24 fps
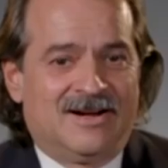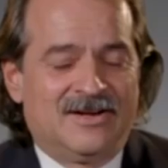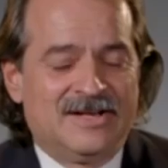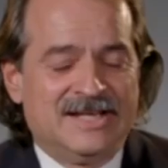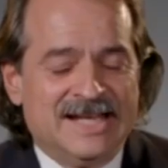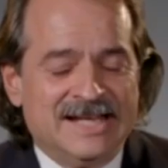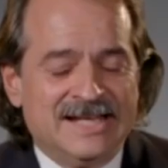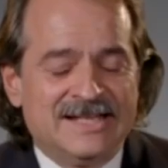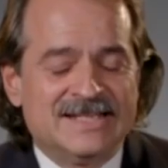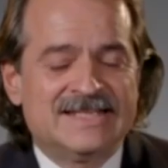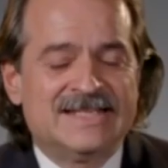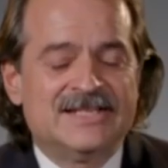Our
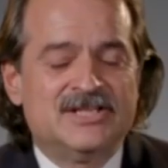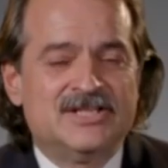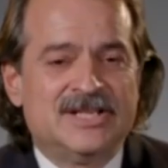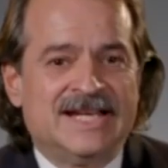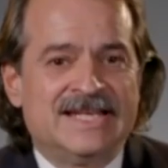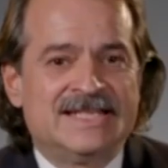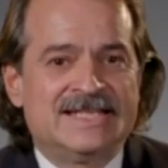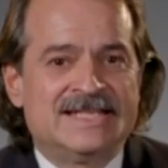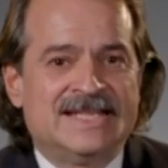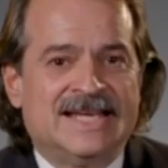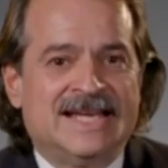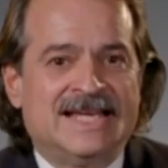data
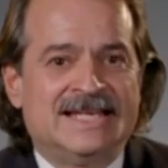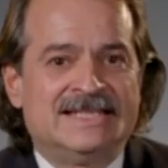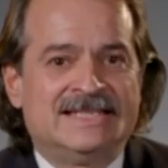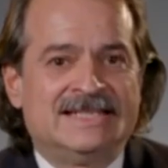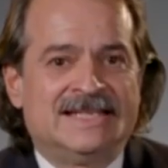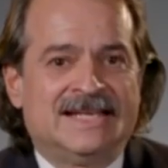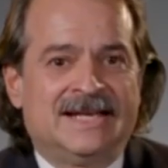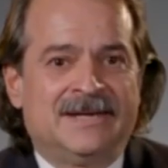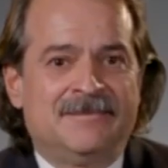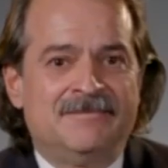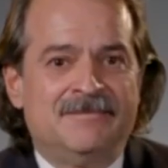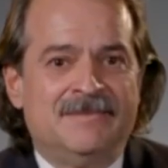suggests that
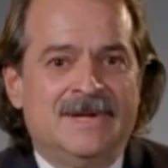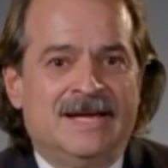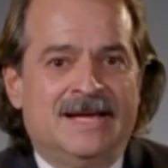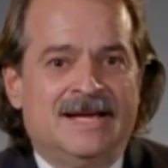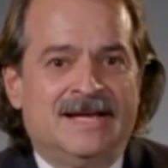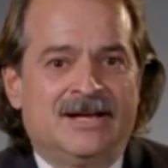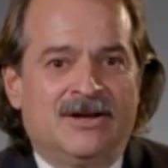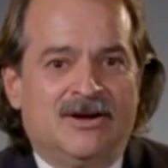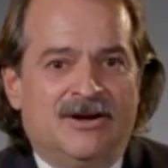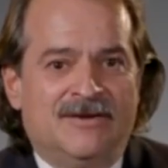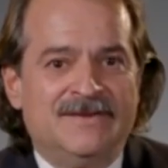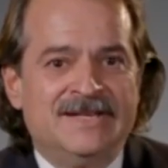
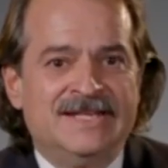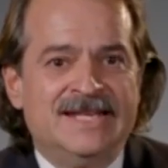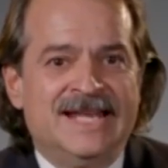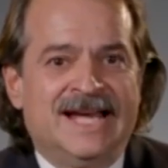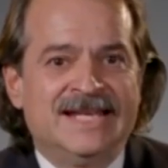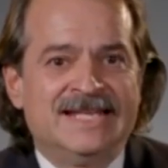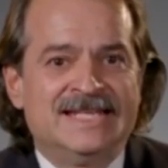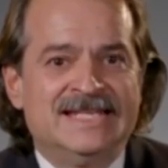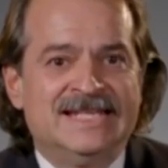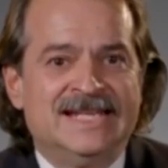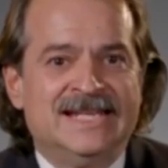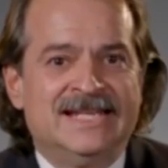
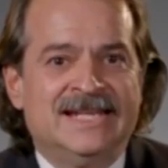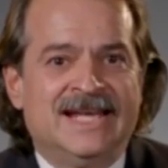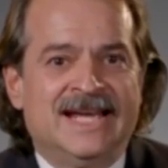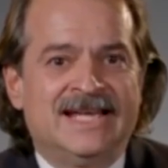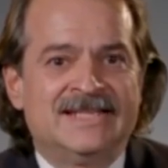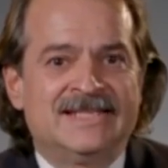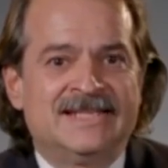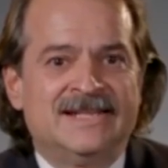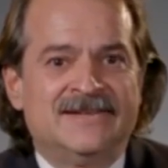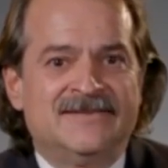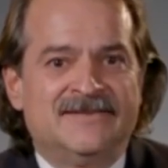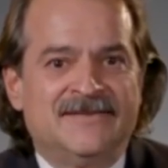COVID-19
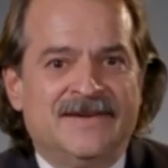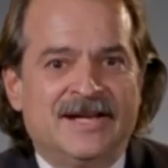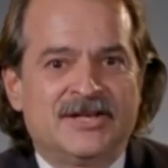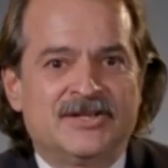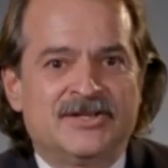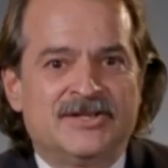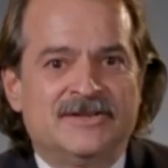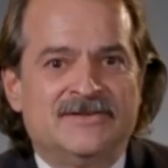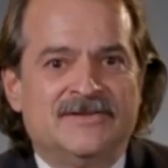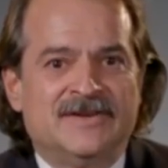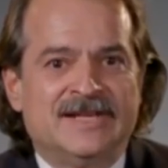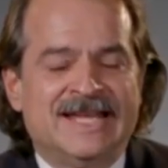has an
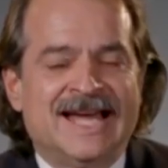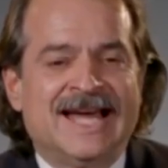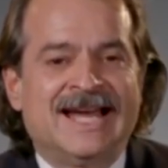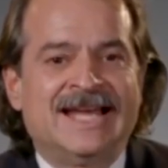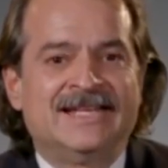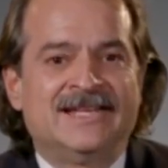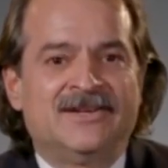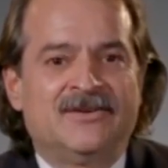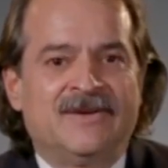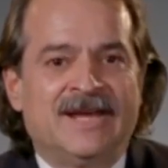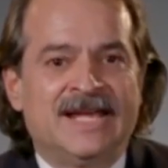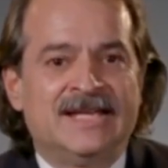infection
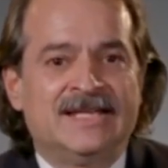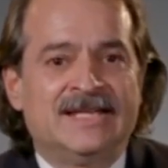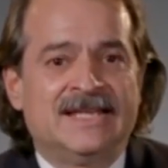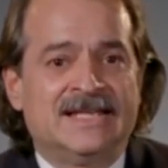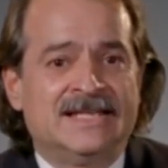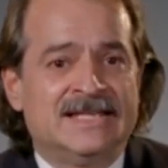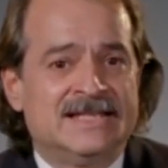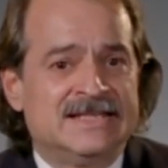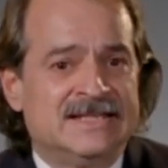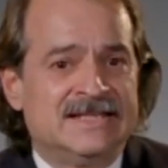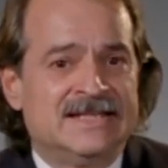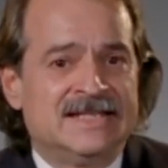fatality rate
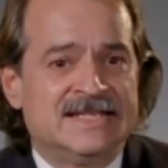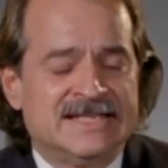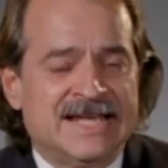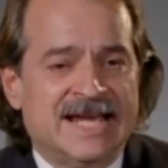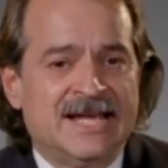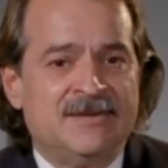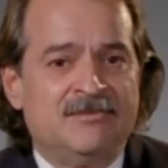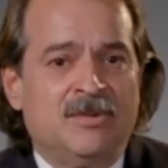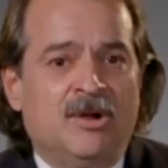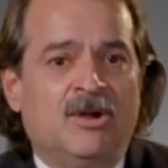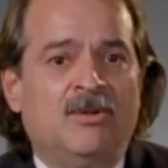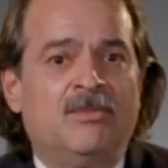that is in the
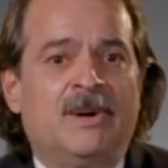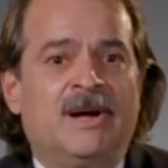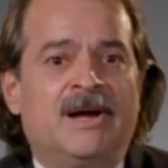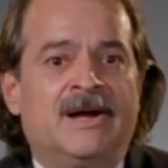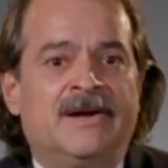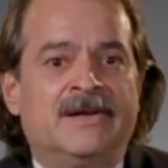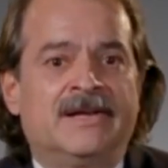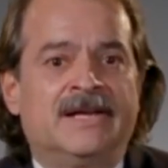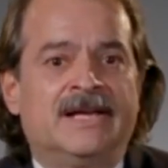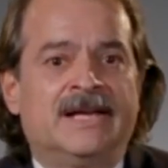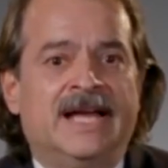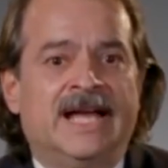same
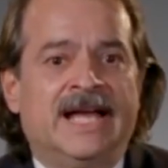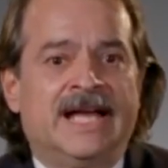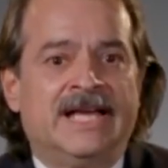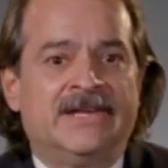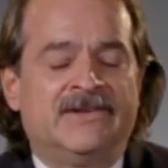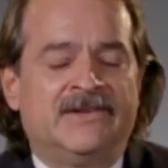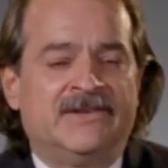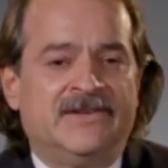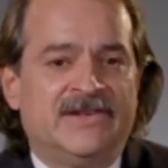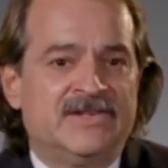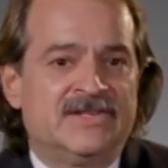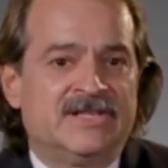ballpark
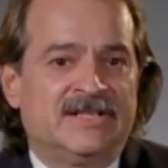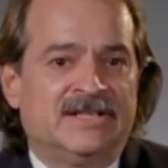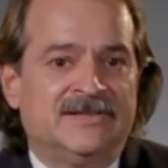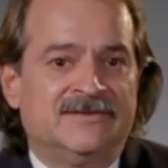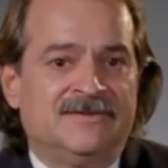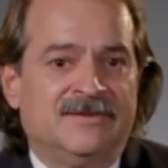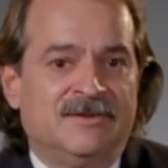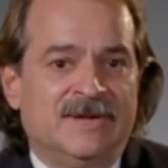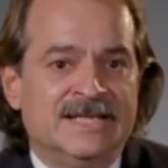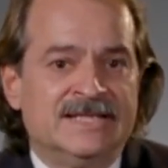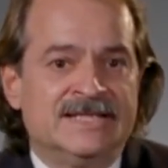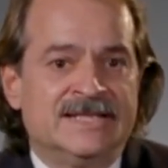as seasonal
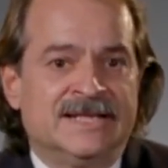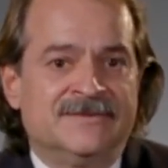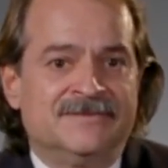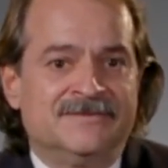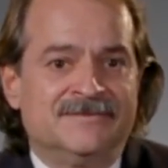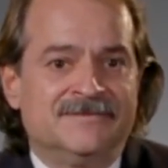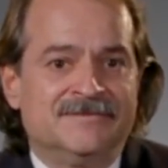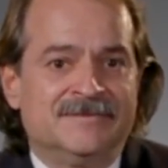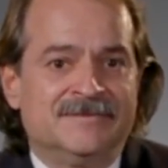influenza.